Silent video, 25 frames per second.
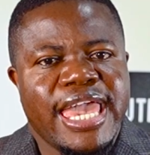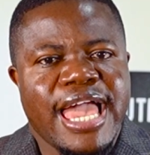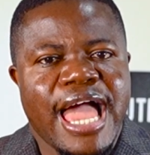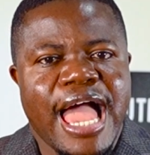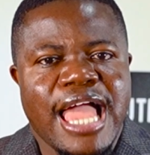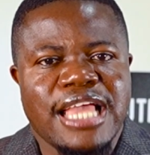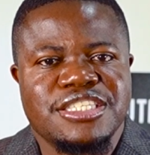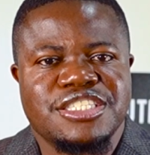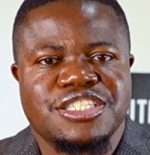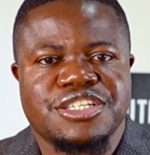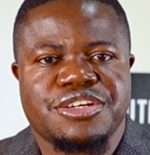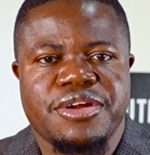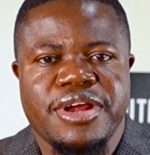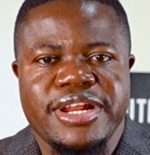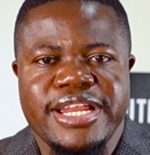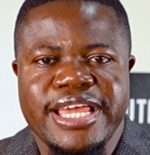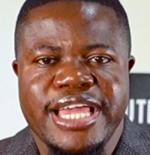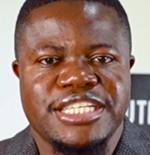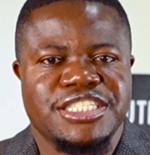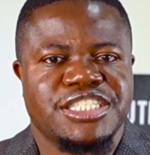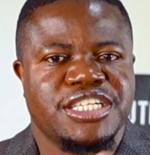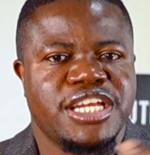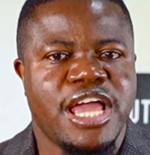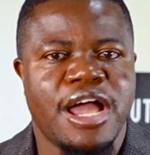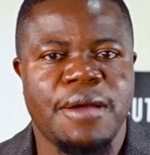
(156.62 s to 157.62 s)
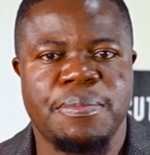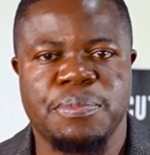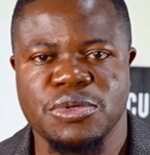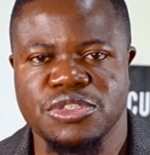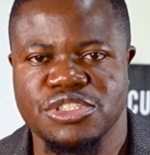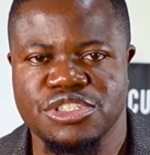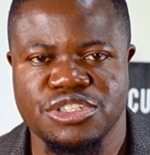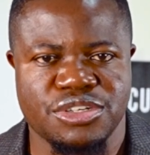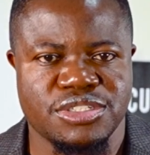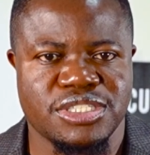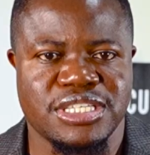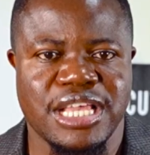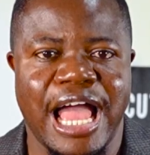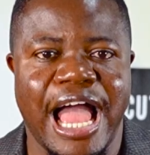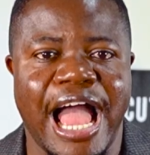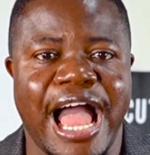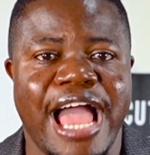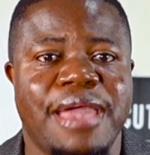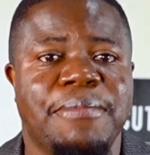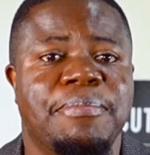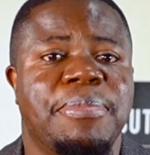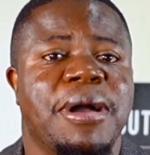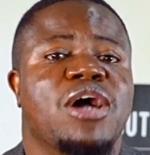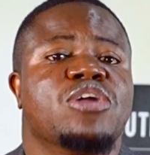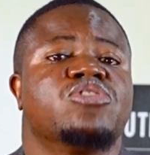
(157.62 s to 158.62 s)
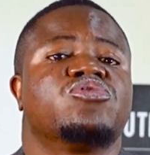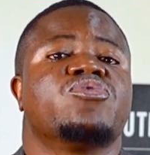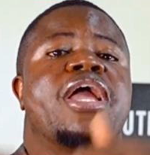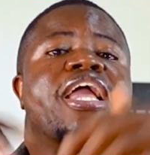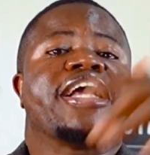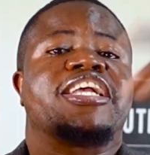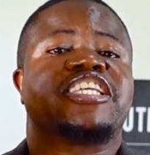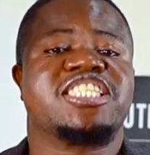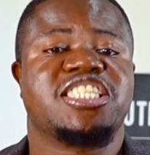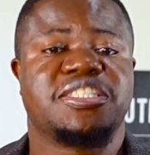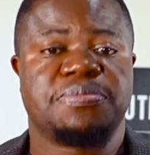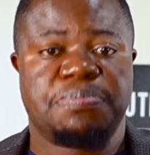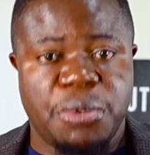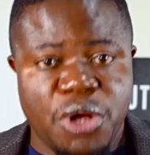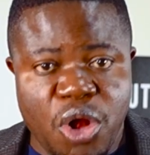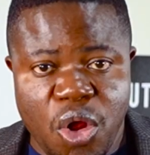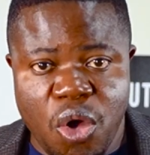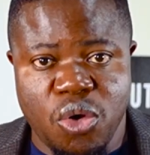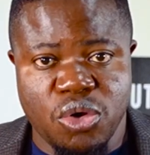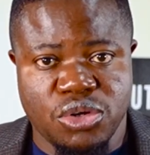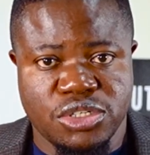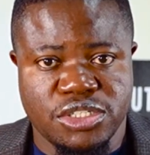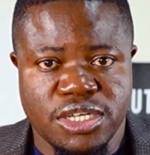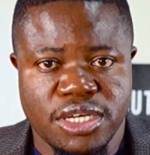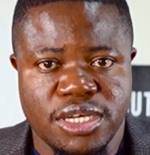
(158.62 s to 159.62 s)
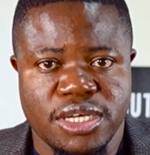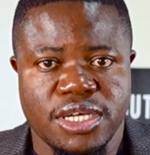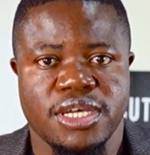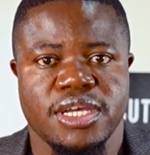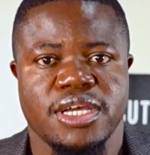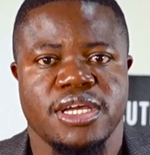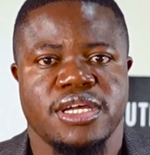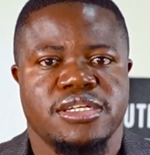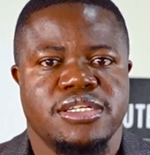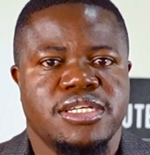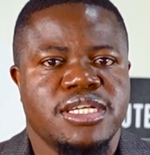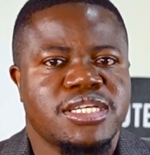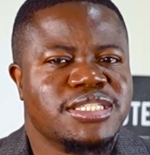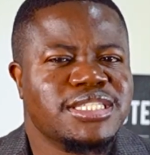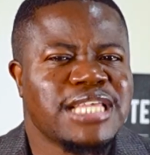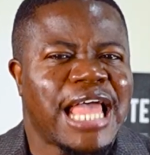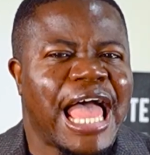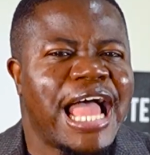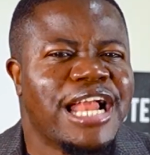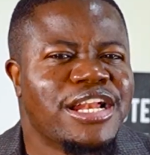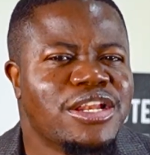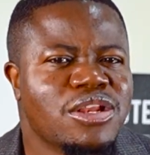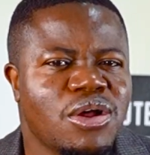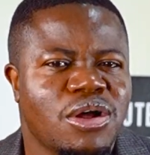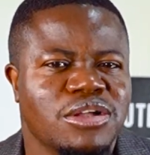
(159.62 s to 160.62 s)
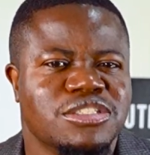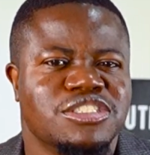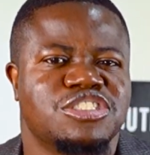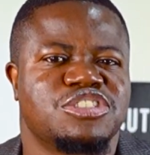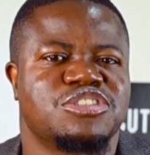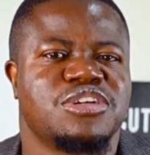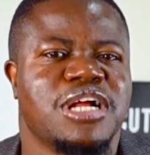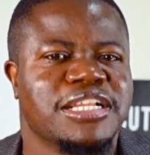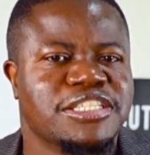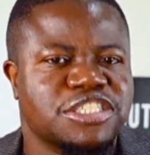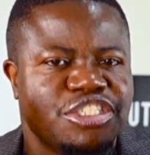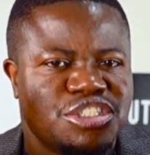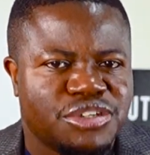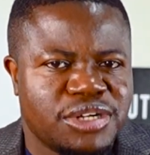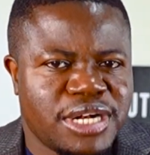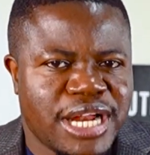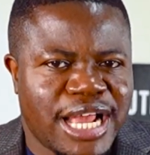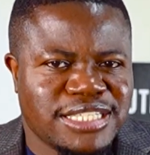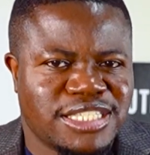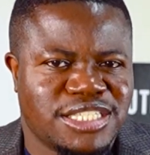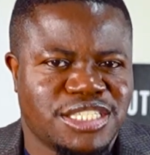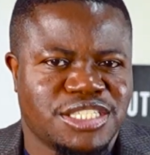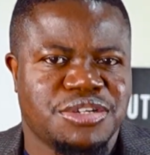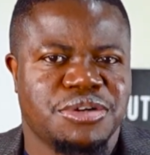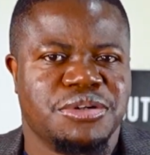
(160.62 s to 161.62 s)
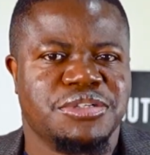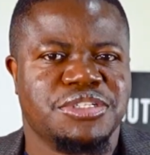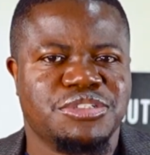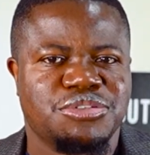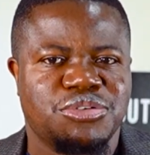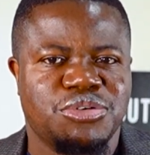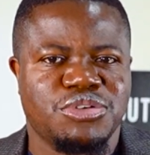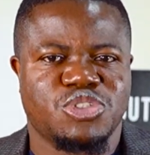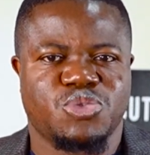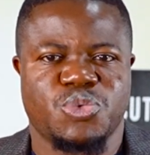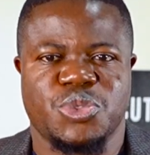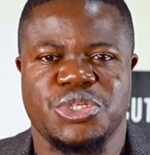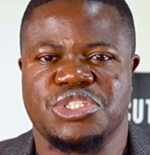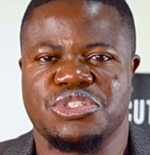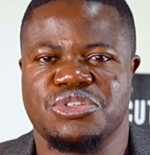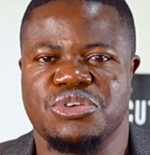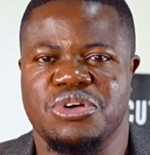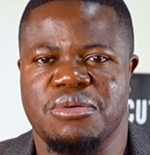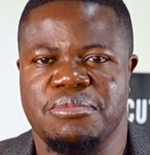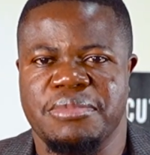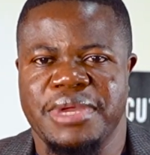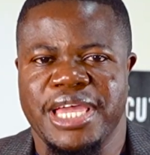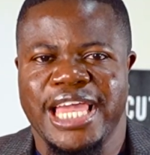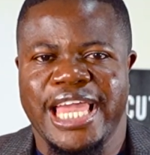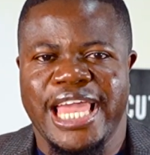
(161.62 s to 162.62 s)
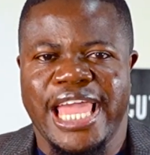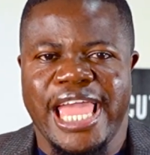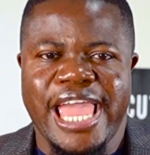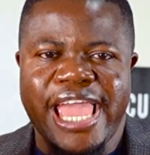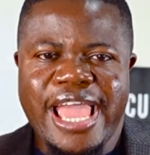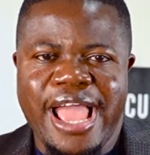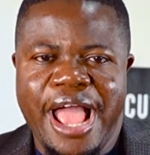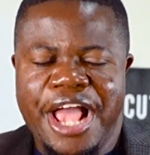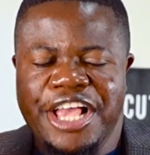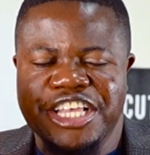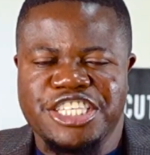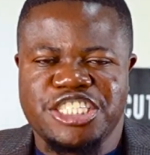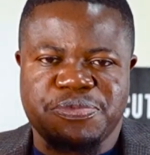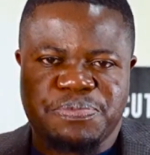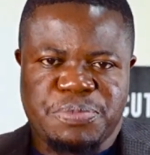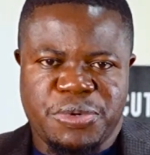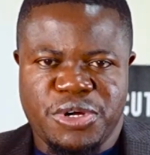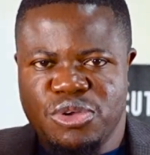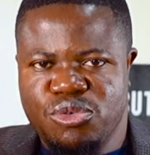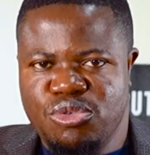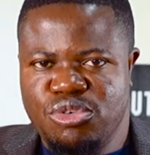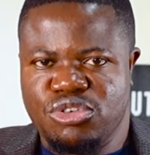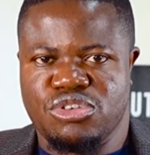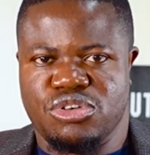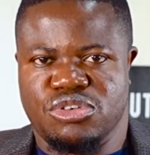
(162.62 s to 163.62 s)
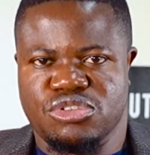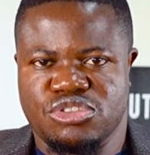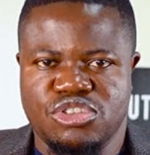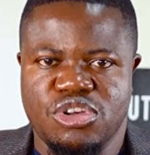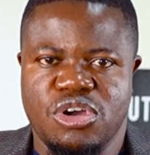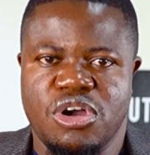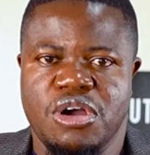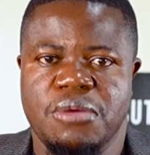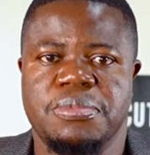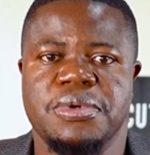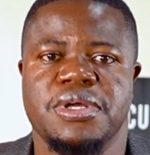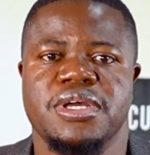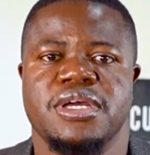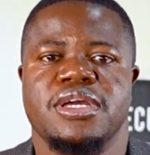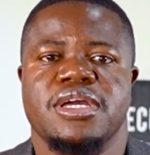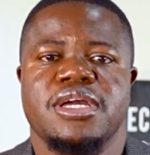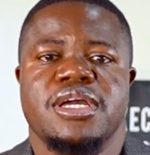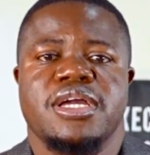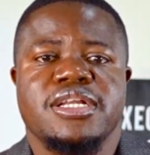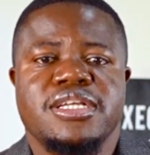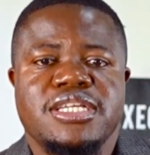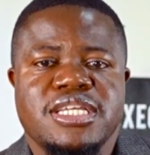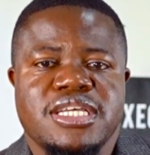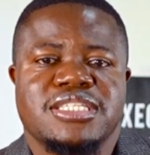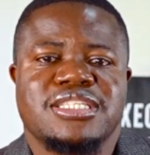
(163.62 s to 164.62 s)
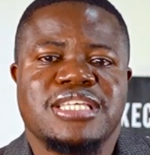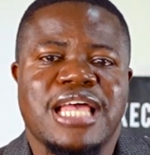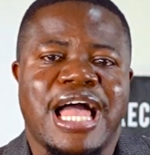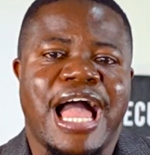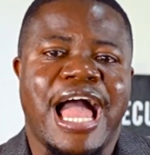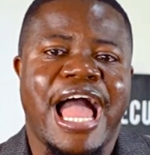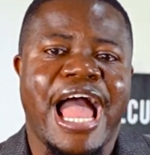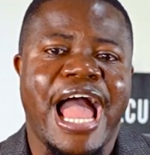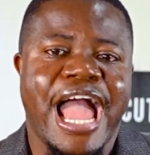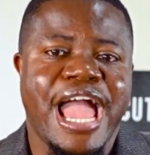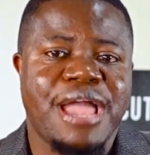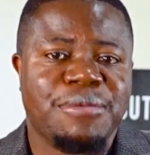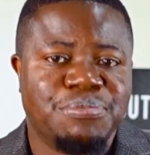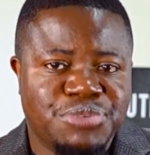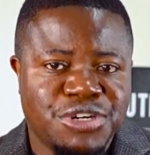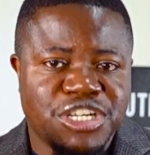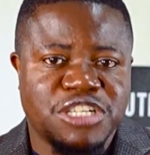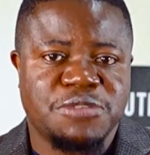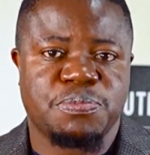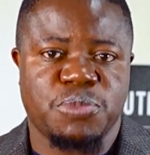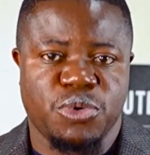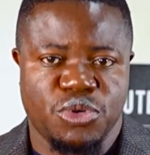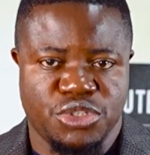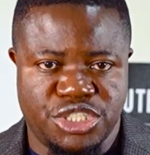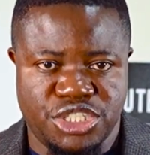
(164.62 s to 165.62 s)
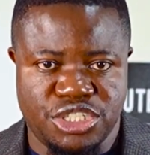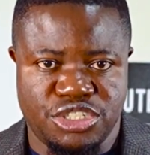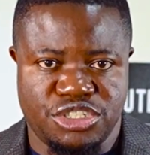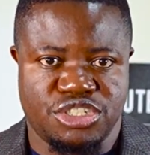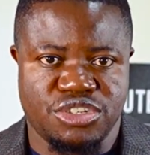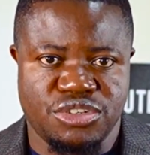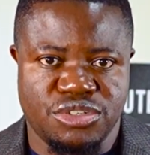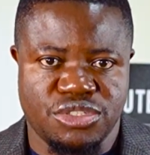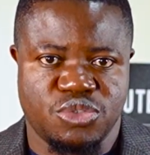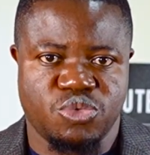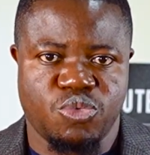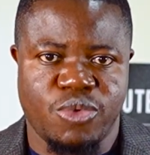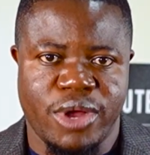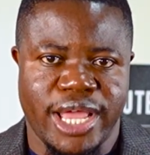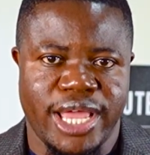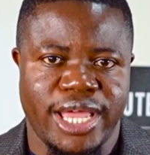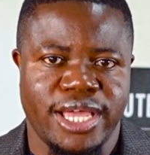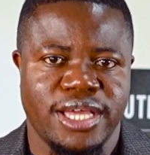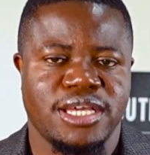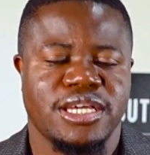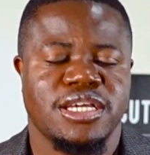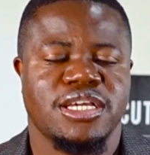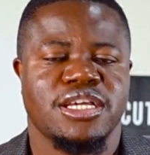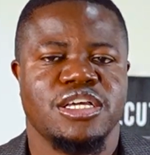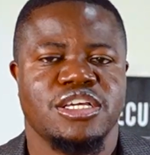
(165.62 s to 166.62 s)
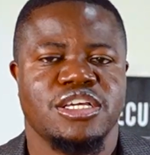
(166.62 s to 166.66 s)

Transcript: AI security engineer positions are about to explode. These are not traditional security roles with some AI sprinkled on top. These are hybrid positions where